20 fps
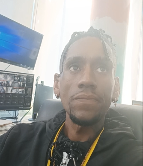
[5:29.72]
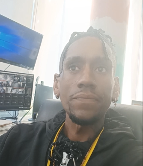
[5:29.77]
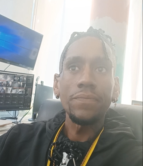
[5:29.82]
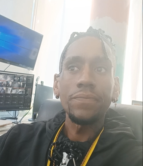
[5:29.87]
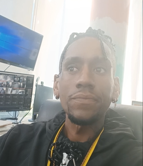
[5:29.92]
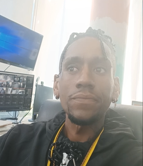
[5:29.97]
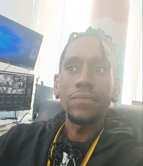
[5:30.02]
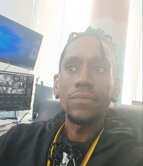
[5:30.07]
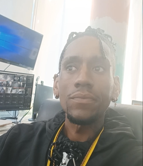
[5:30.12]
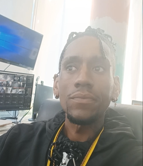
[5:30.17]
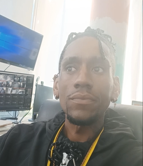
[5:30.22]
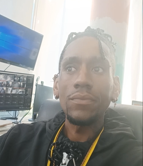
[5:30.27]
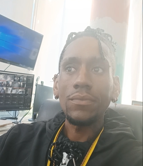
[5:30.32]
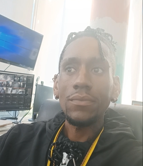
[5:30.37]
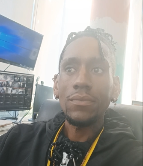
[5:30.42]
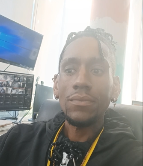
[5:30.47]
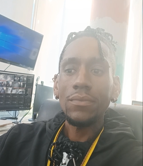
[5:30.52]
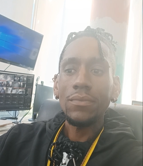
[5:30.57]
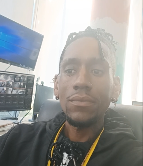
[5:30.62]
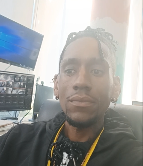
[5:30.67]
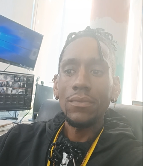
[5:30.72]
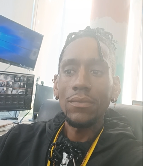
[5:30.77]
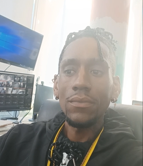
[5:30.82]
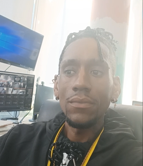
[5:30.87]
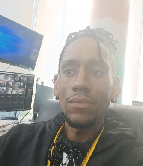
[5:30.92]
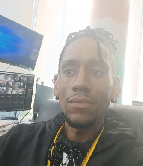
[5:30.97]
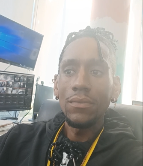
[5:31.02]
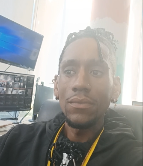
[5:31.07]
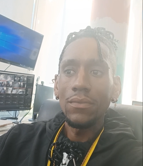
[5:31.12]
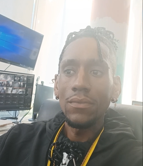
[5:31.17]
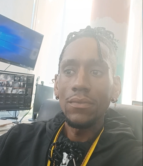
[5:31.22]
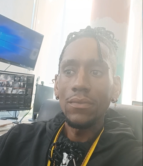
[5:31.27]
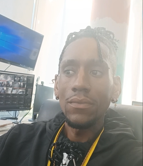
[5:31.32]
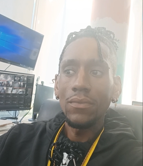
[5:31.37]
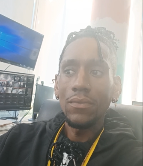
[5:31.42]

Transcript: Nothing is said.